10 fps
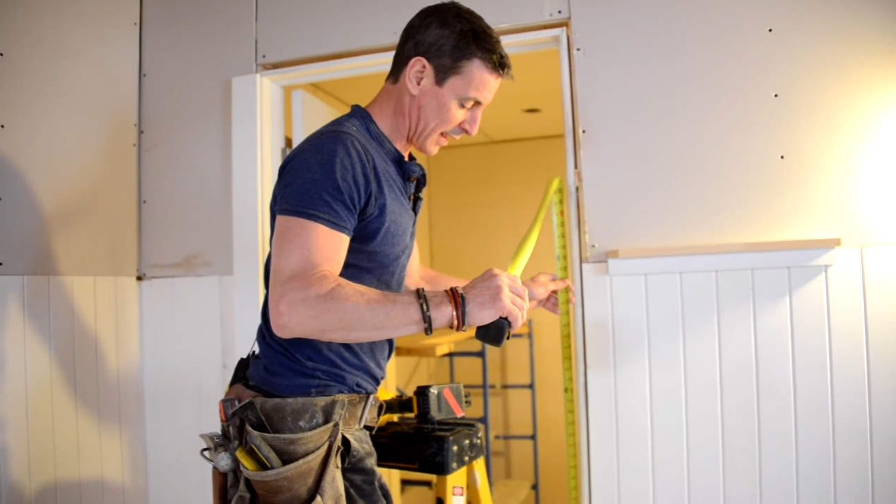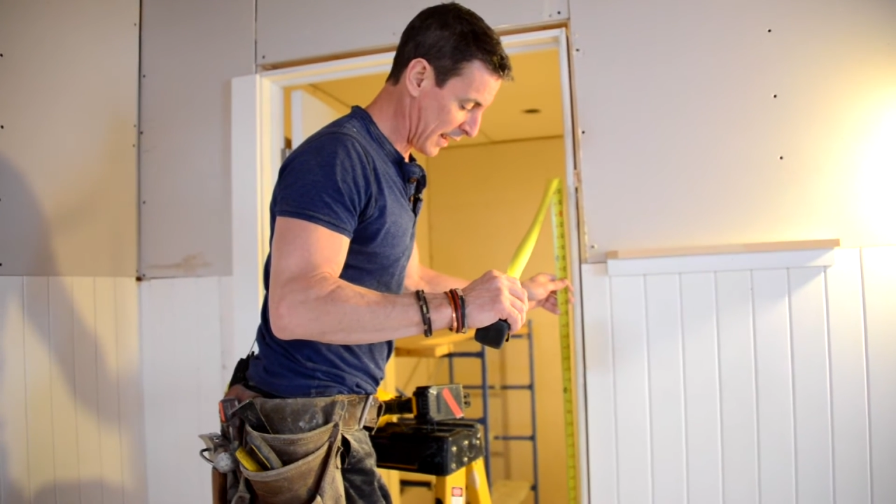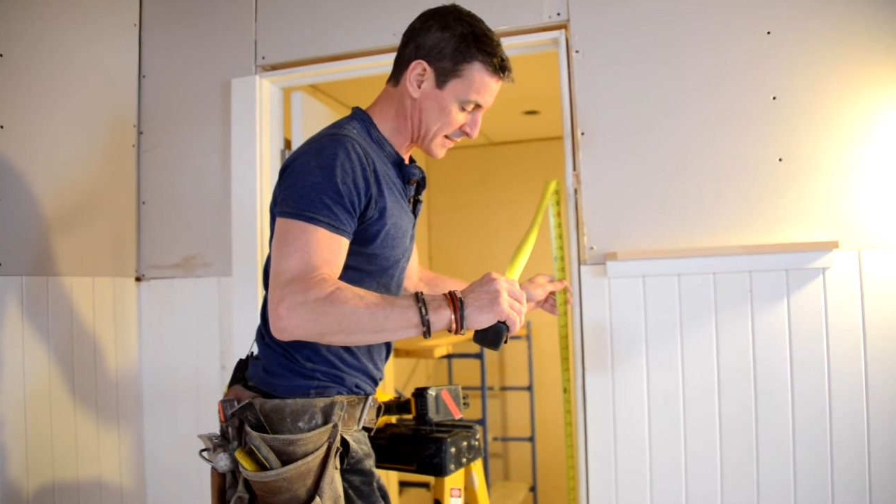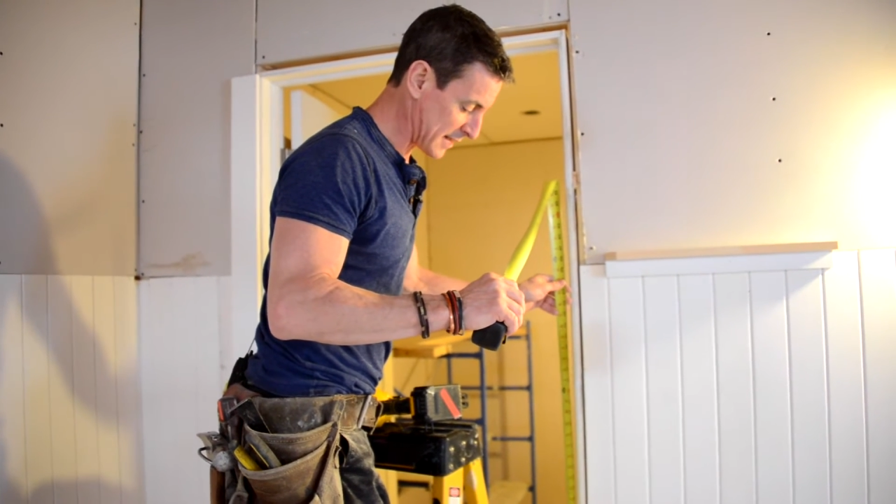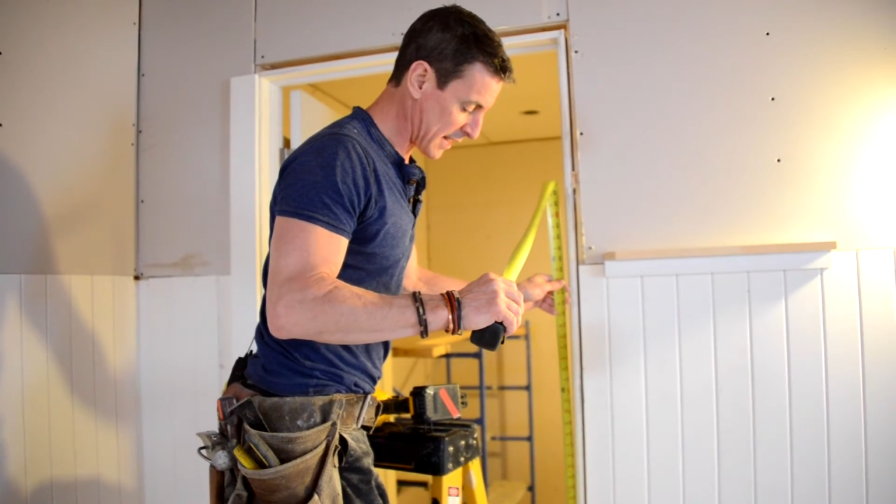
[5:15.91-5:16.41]

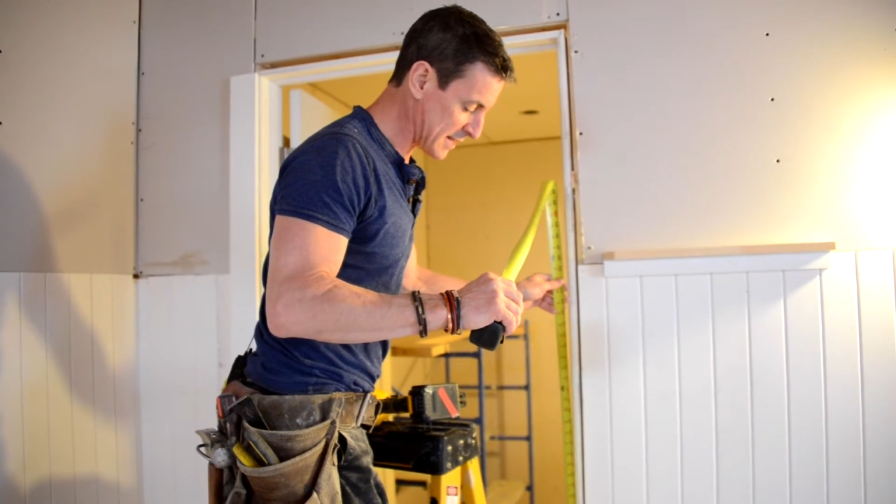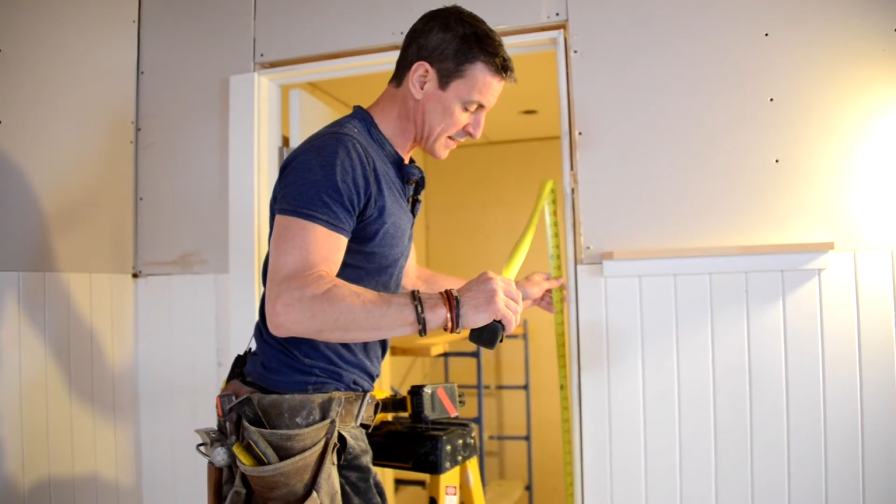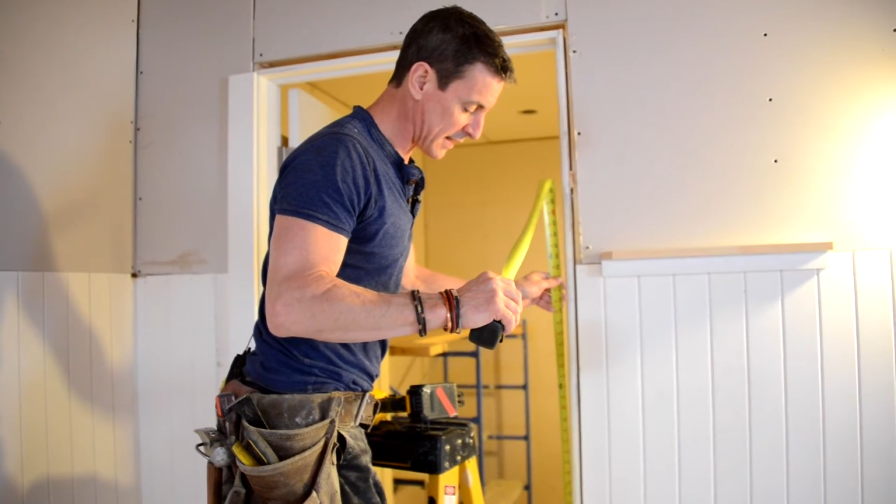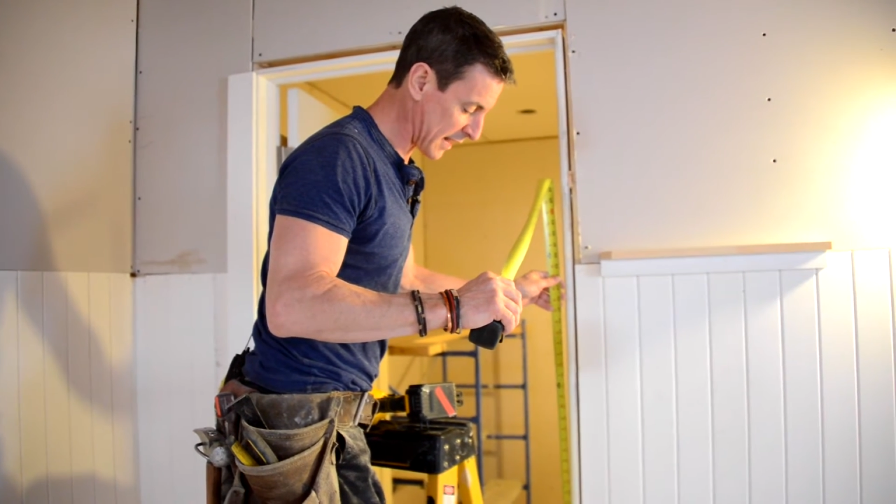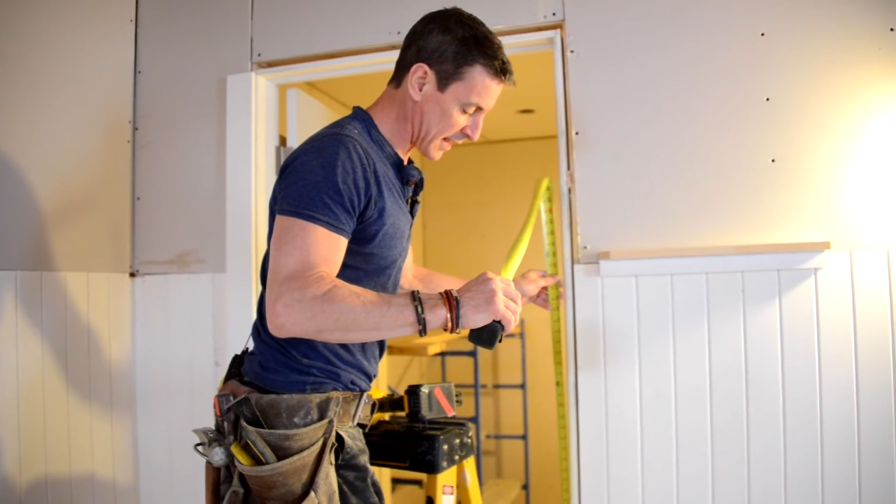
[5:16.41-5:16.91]
it's
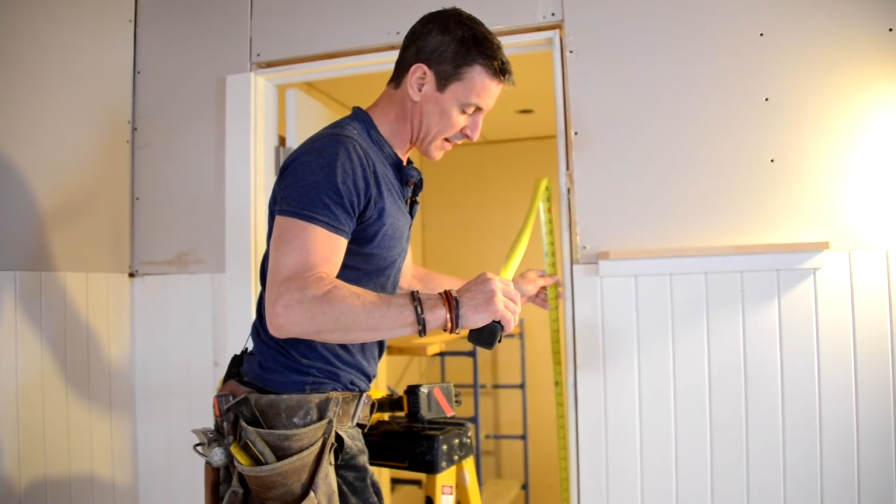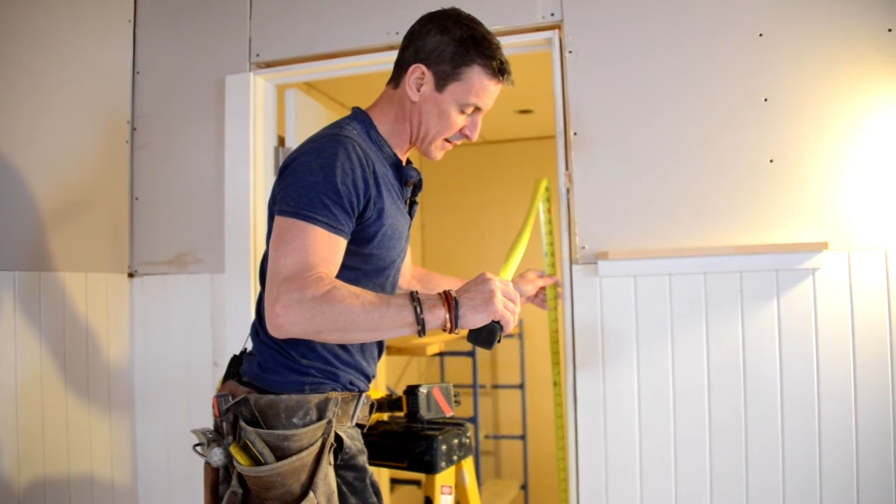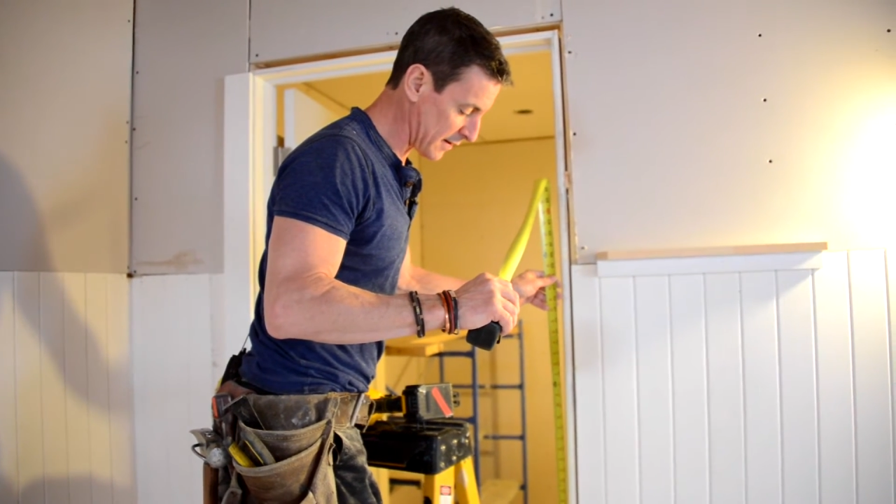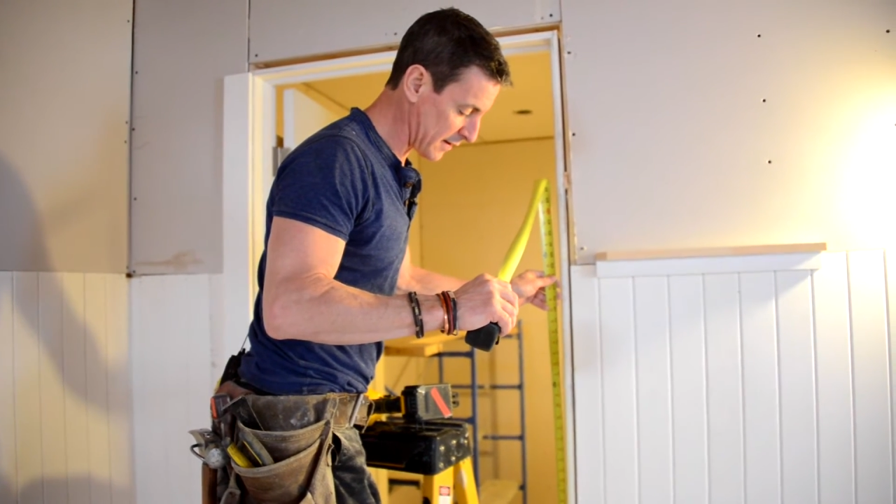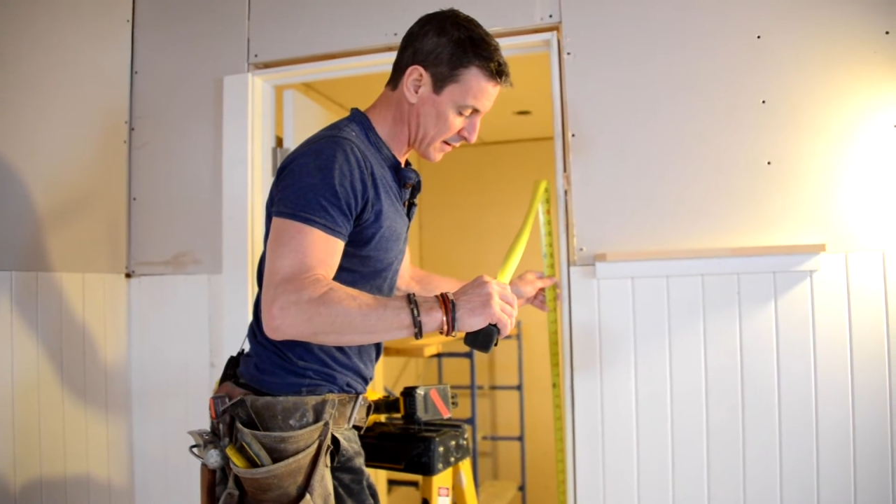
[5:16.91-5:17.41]
easy to
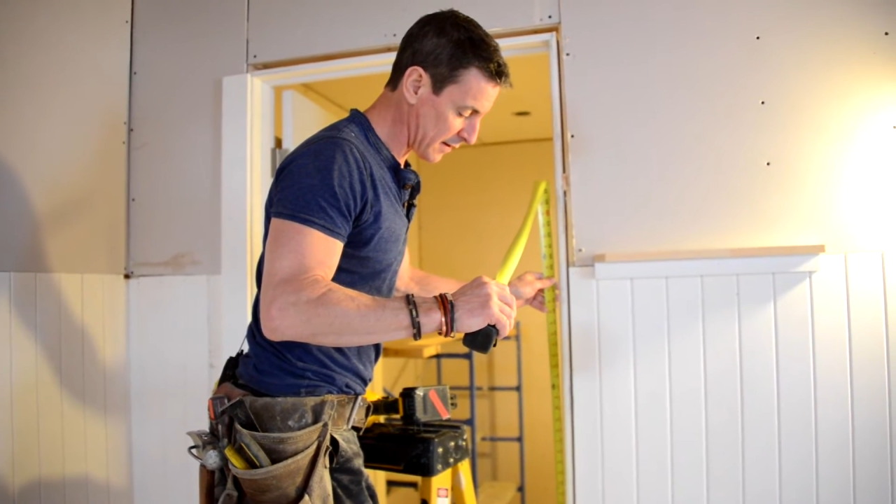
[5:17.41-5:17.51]
get